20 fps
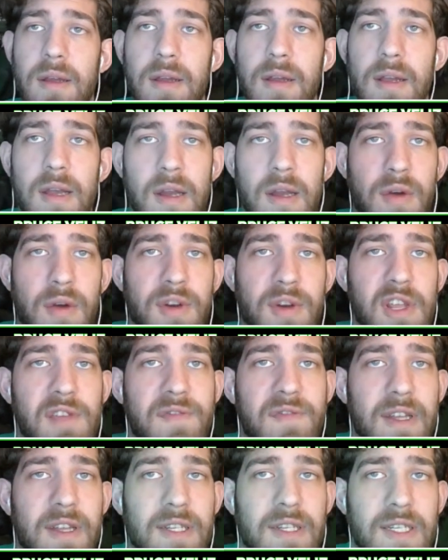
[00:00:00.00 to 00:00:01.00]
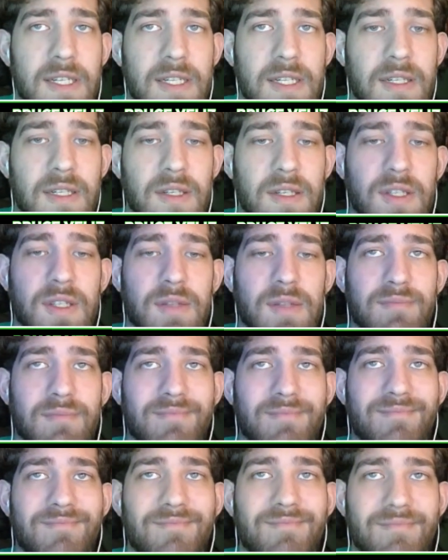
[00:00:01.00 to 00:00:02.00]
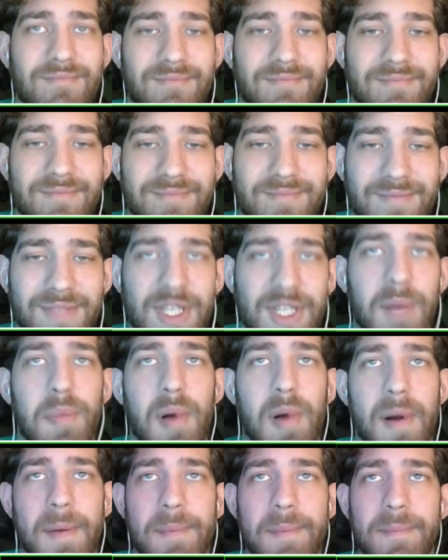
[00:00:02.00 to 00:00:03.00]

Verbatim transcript: and our defense is subpar.